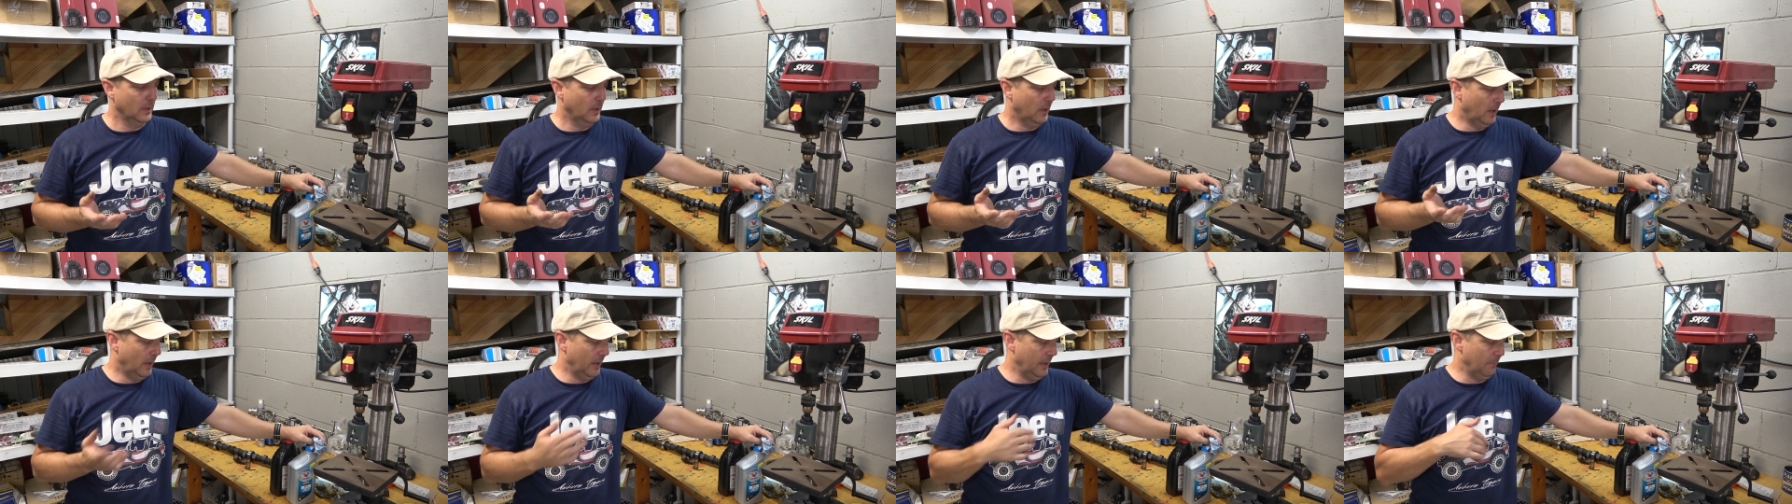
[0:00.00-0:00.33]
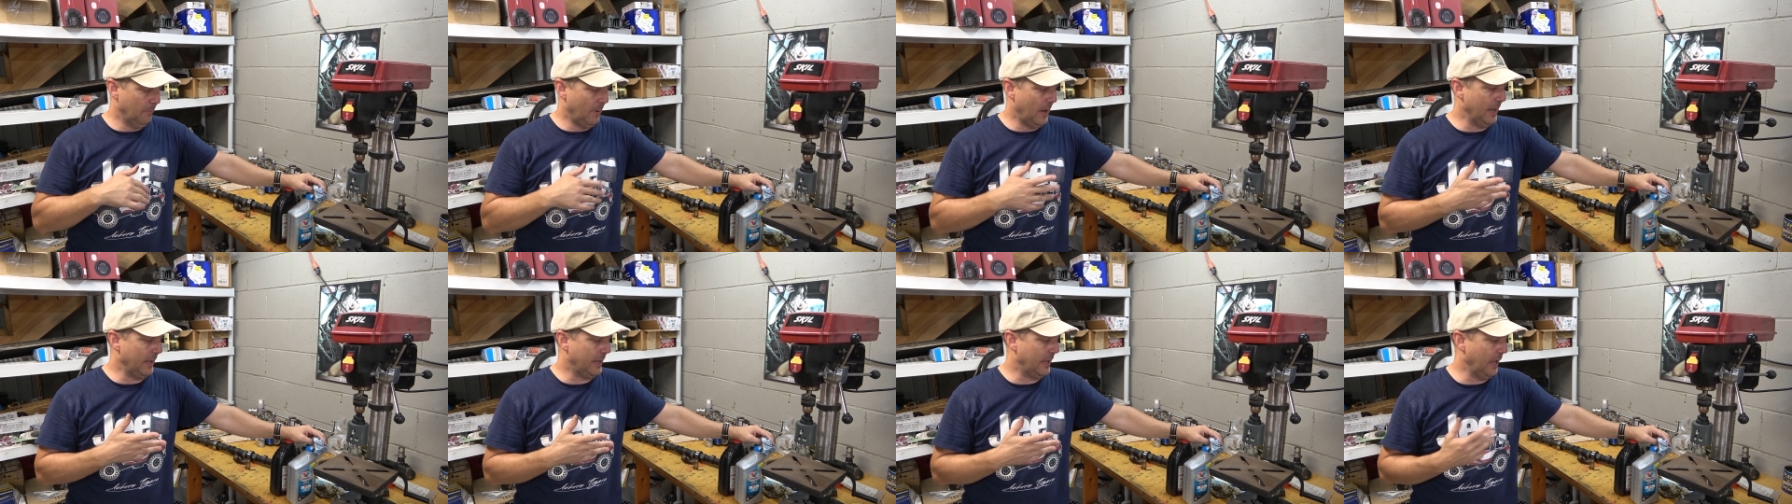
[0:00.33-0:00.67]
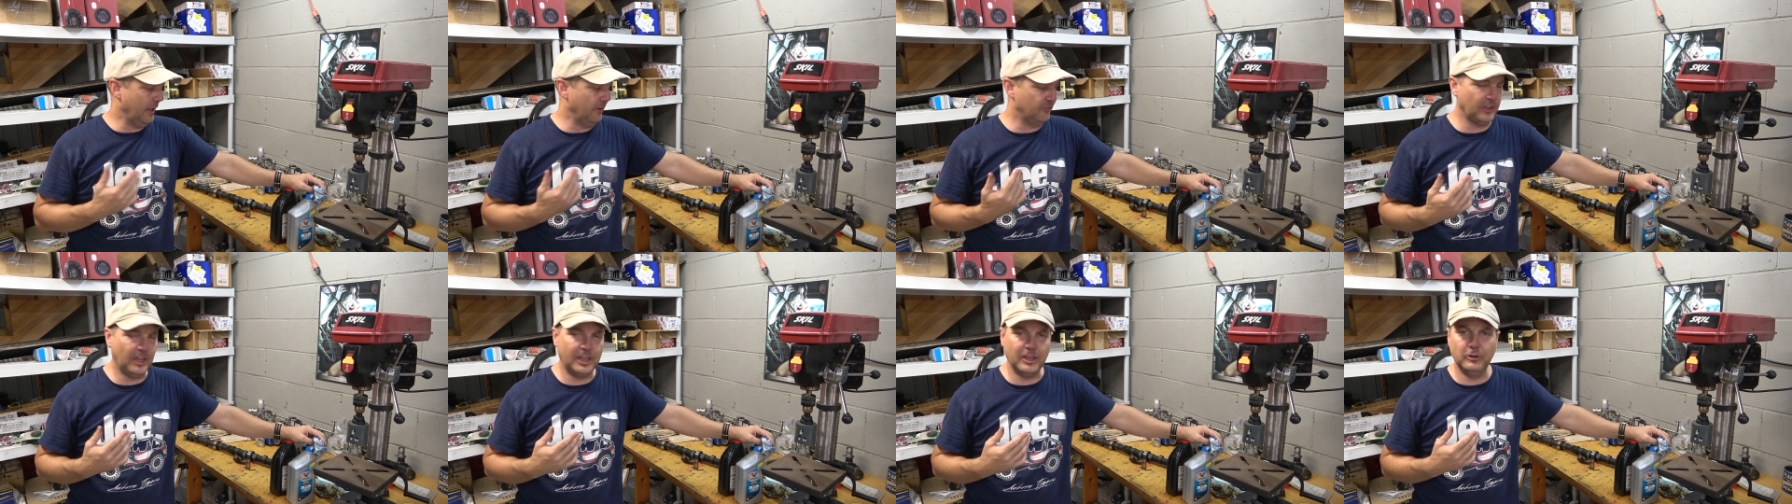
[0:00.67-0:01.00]
Uh, in my
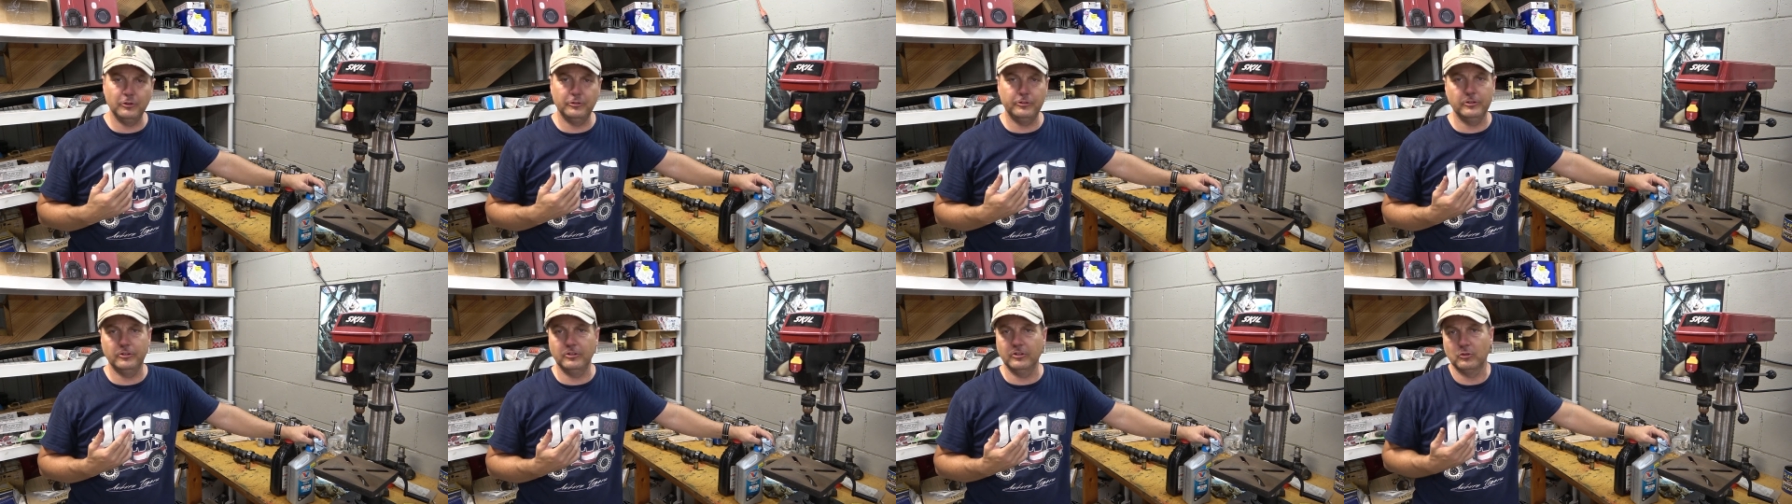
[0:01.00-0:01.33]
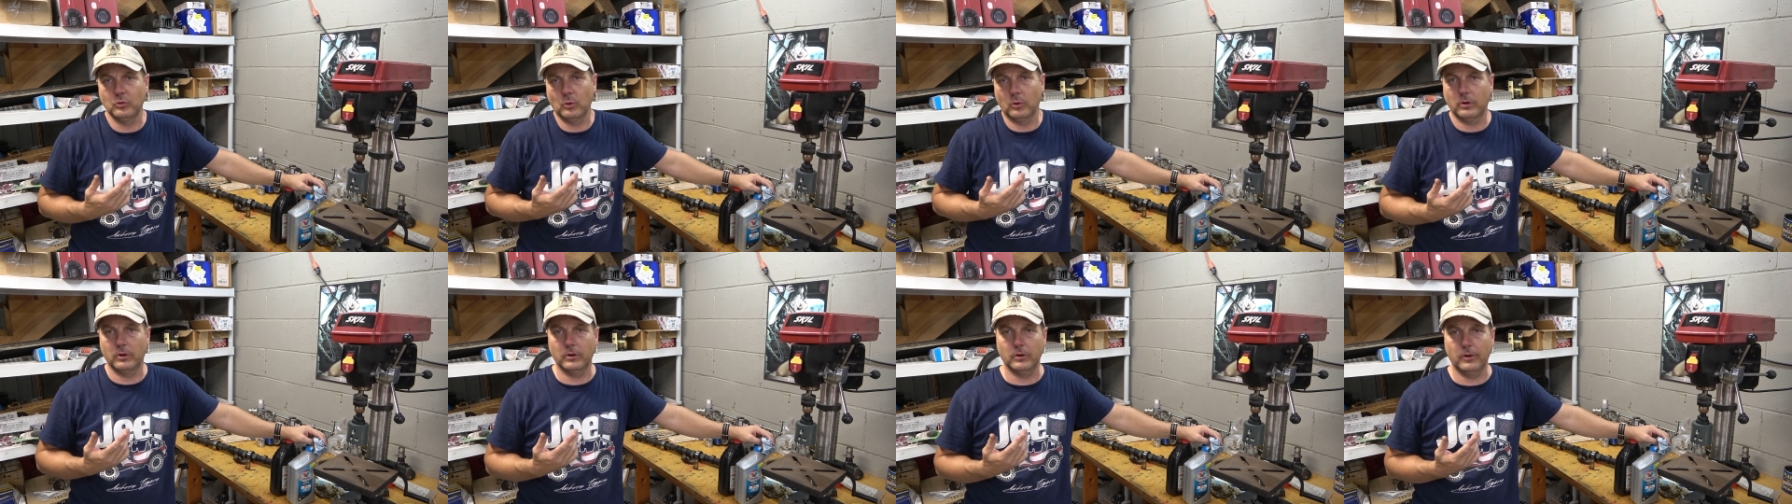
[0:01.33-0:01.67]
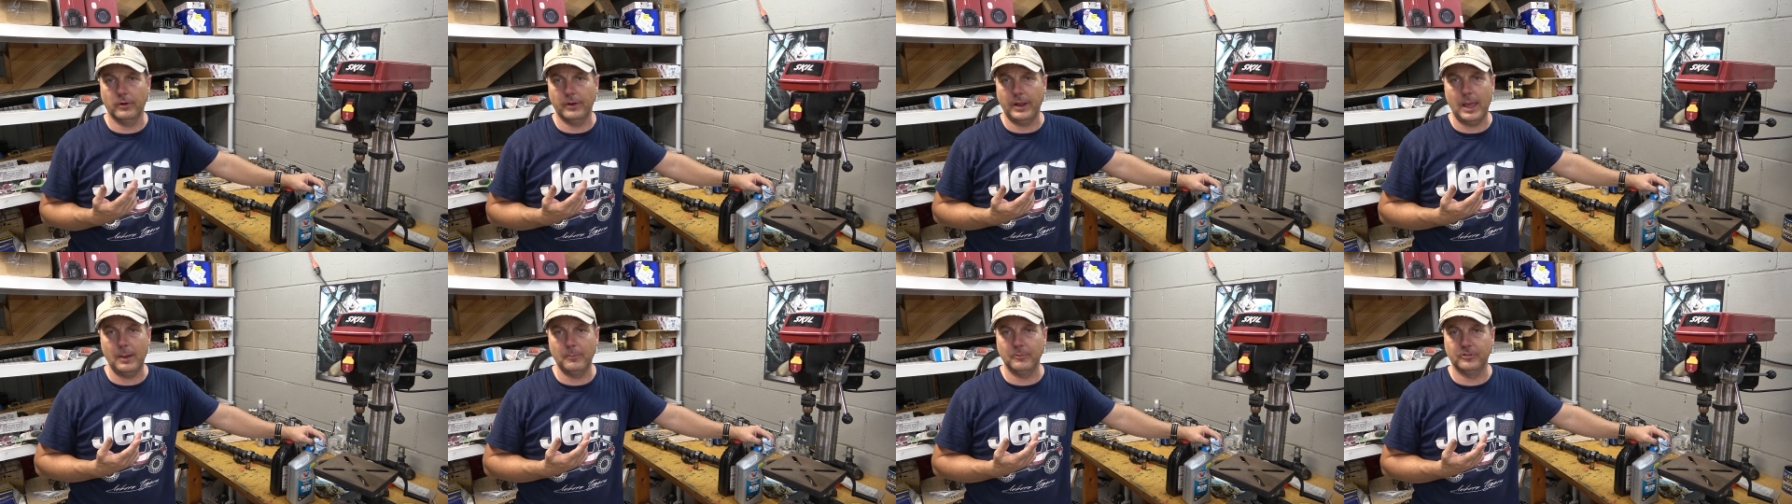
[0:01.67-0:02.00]
case, I usually just order it
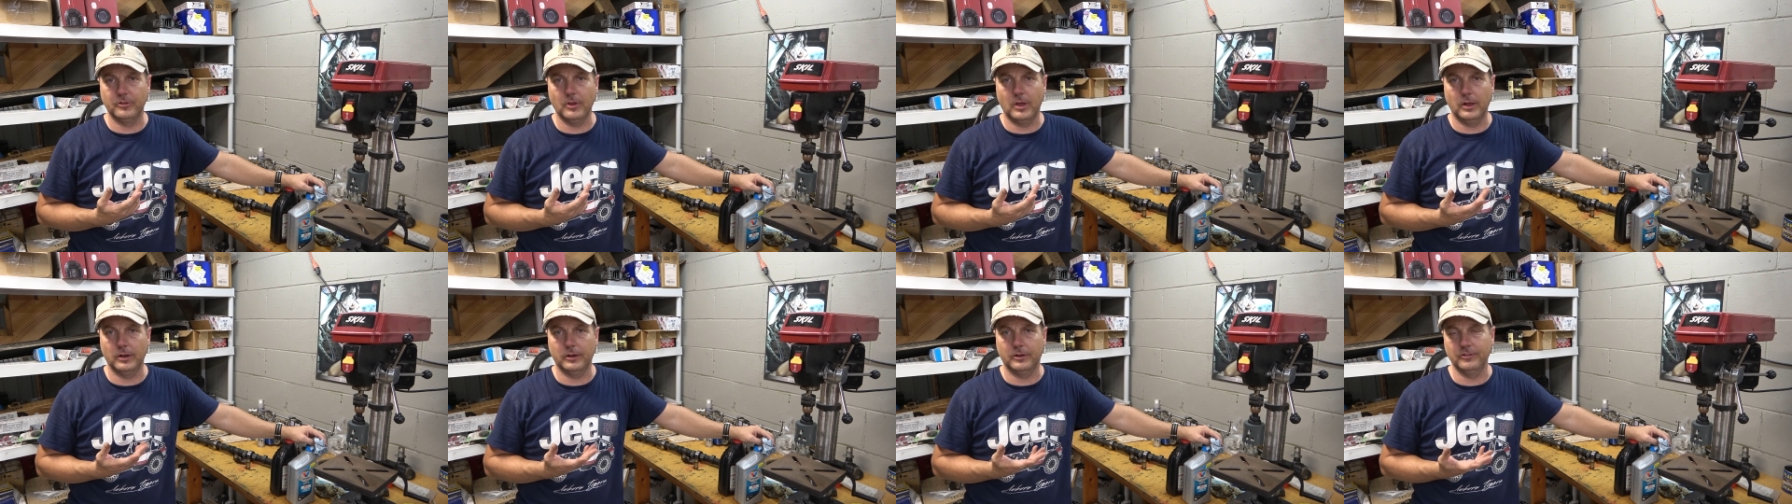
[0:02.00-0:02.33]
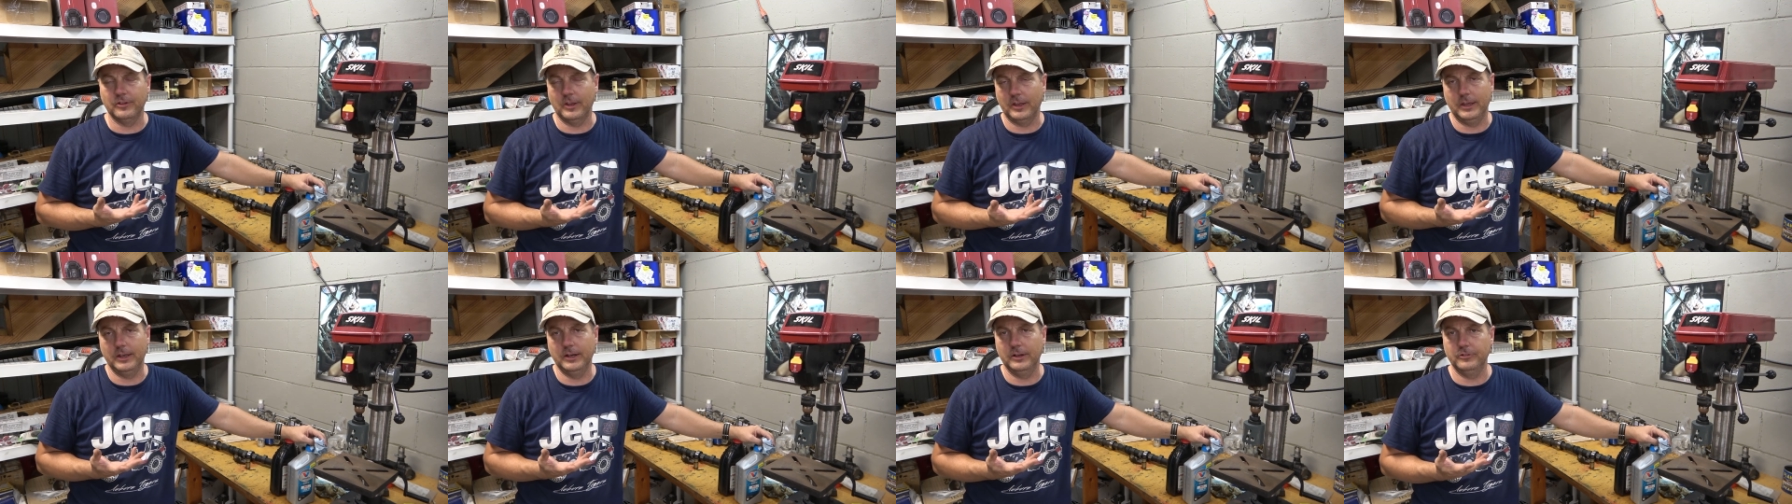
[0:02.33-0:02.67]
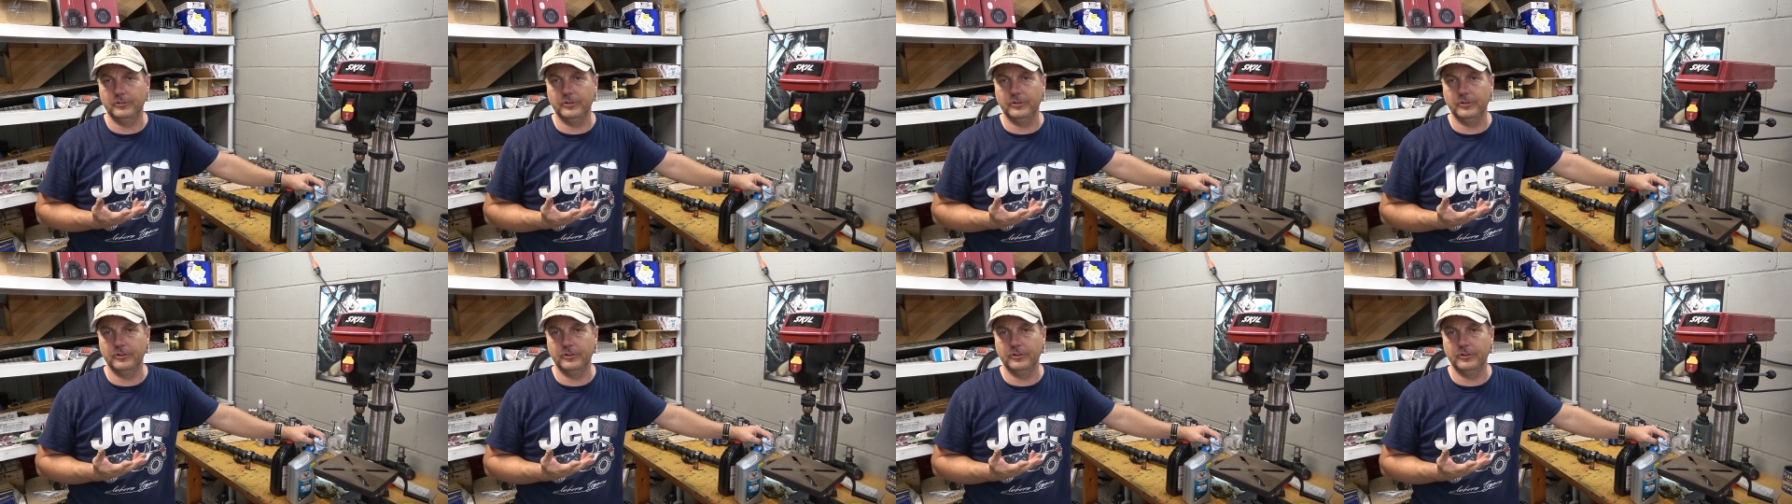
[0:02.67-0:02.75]
on Amazon because I can get